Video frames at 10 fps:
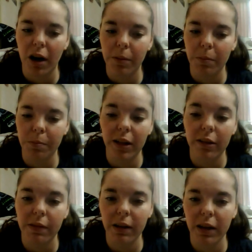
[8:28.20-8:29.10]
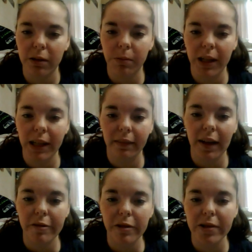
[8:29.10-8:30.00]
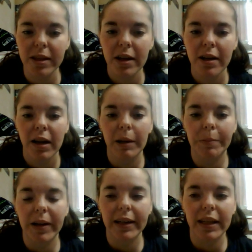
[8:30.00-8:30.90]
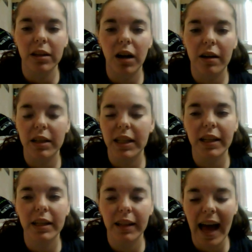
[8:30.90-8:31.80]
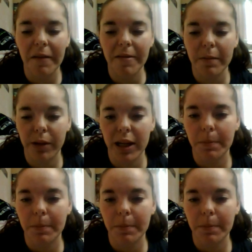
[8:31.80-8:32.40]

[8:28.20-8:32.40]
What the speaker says: are above their reading levels, but he didn't have them